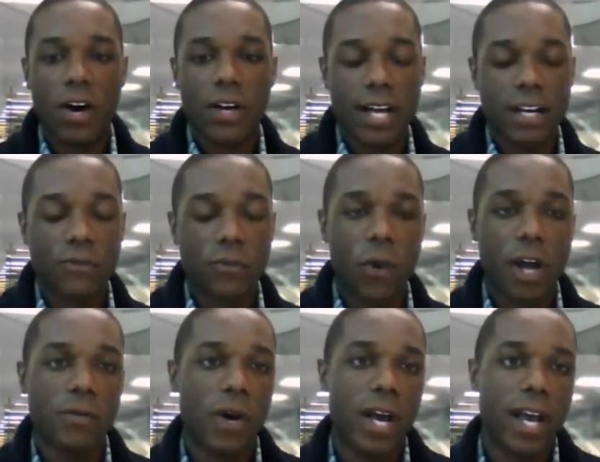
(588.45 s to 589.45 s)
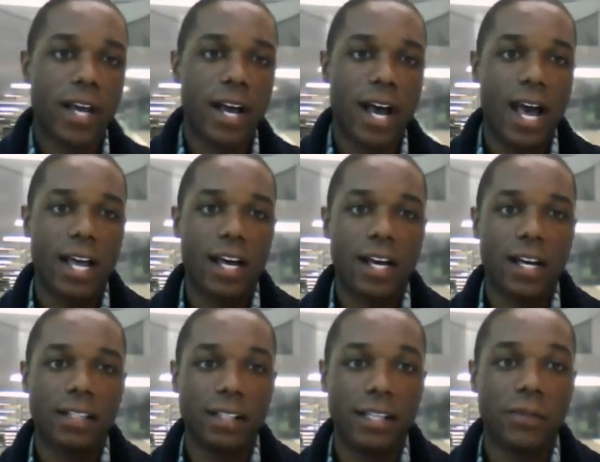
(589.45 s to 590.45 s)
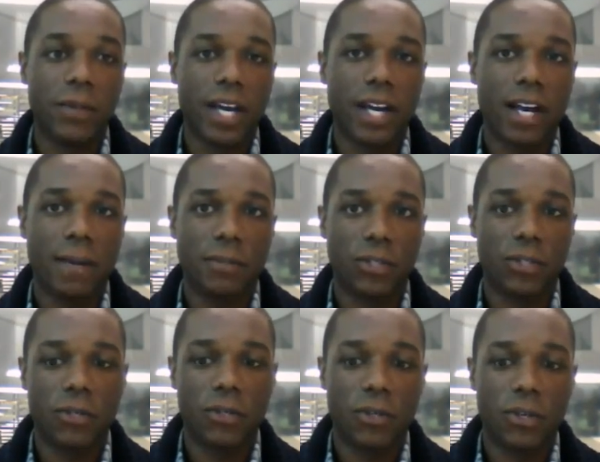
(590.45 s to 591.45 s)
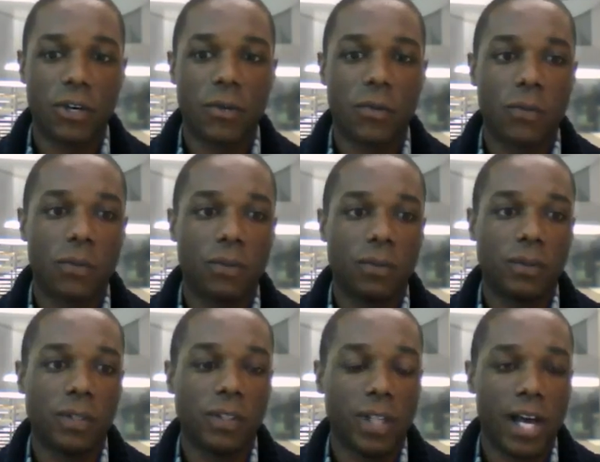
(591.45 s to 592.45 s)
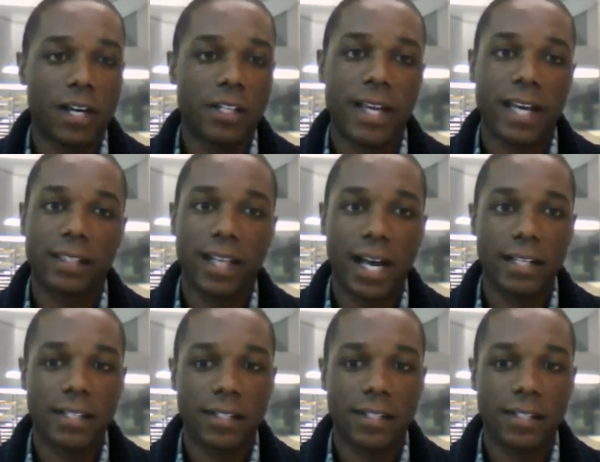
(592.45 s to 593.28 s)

kind of runway, a, a leadway up to your letter deadline?